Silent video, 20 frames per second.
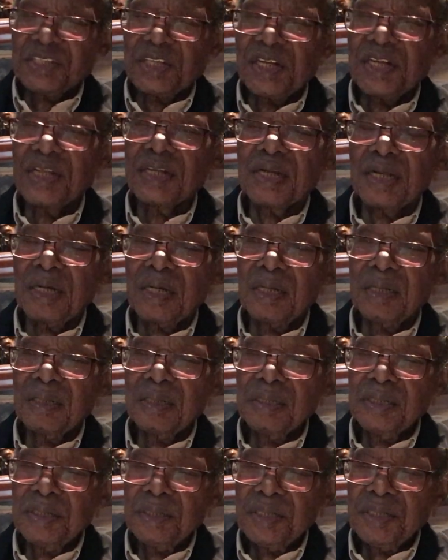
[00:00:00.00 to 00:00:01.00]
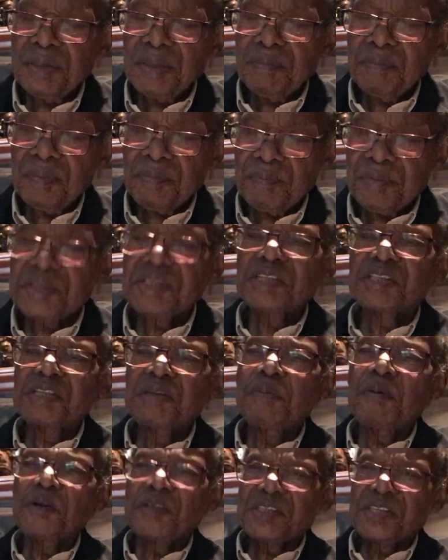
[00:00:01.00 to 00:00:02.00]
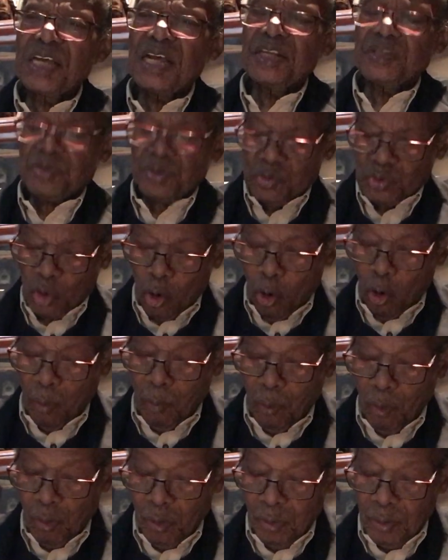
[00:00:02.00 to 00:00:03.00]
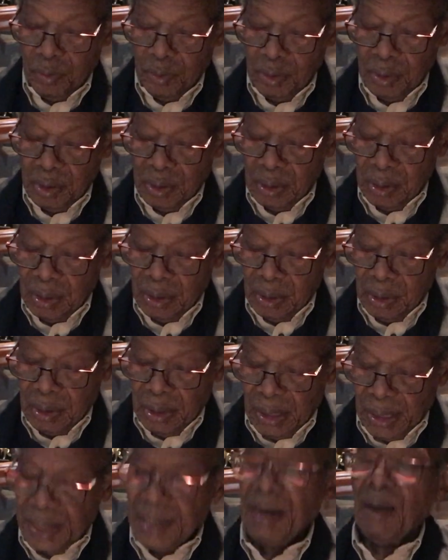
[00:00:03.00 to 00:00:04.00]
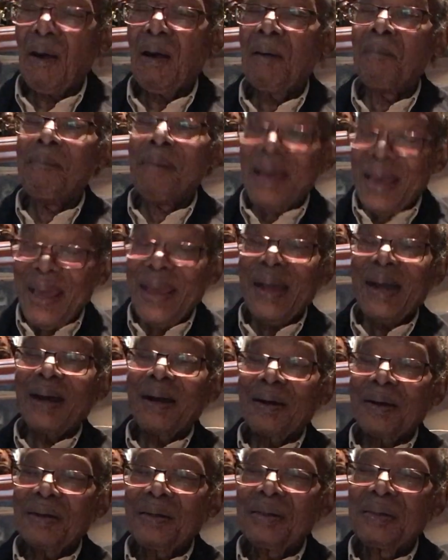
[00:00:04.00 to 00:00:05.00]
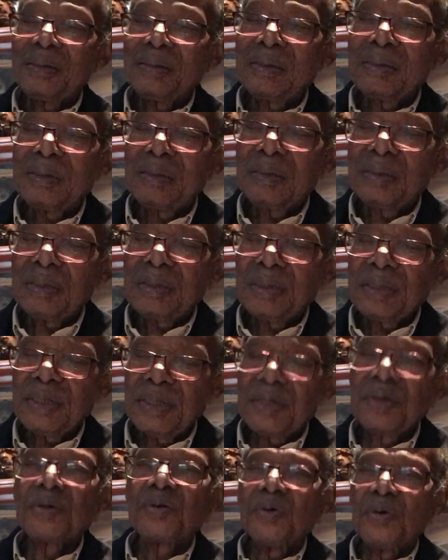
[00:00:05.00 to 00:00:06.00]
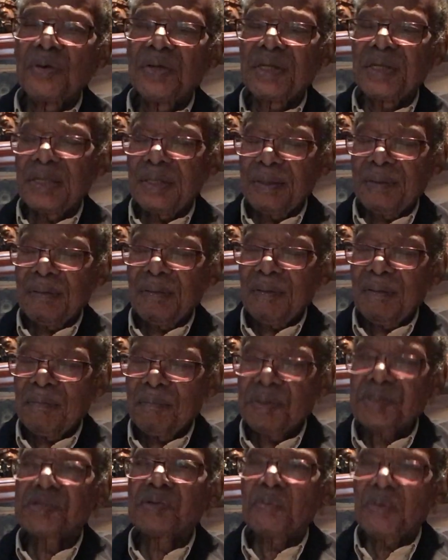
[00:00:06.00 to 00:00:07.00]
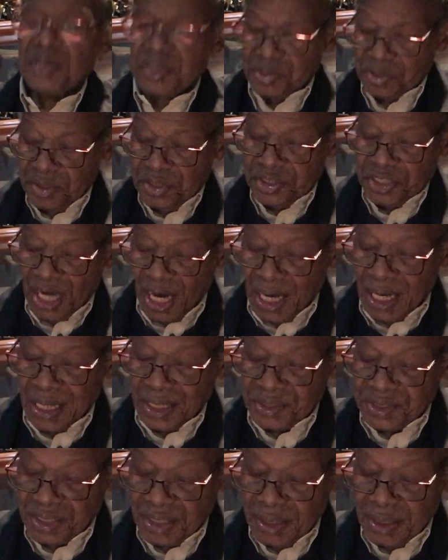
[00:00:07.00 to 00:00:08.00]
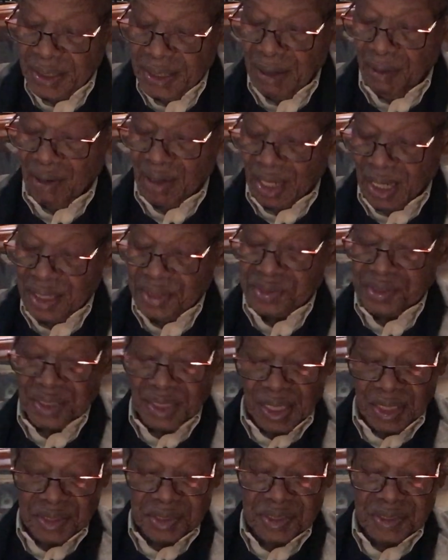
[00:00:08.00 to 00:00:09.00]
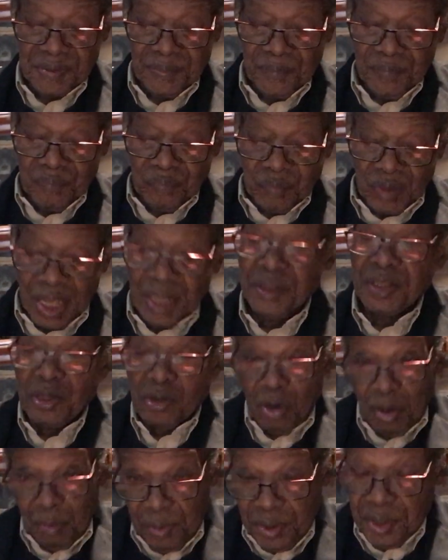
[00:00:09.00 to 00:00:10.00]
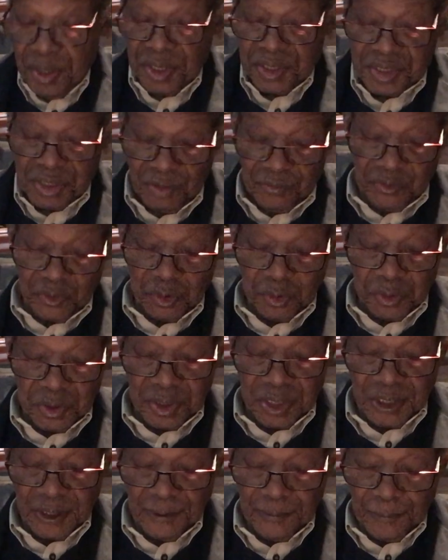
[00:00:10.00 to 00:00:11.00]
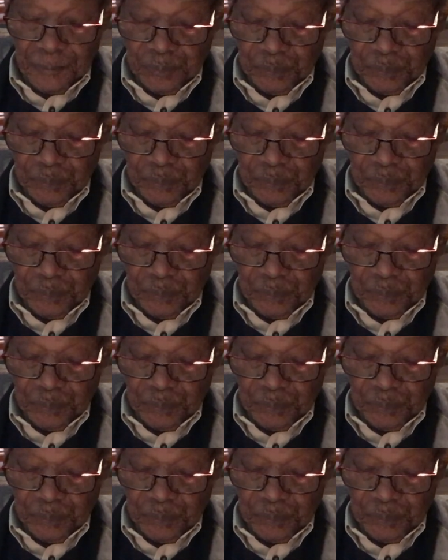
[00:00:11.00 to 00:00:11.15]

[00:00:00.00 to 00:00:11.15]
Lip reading: General, Mr. Siphosethu Ngcobo, and our mayor in Ulundi, Mr. Wilson Changase, and our councillors, and the community of Ulundi,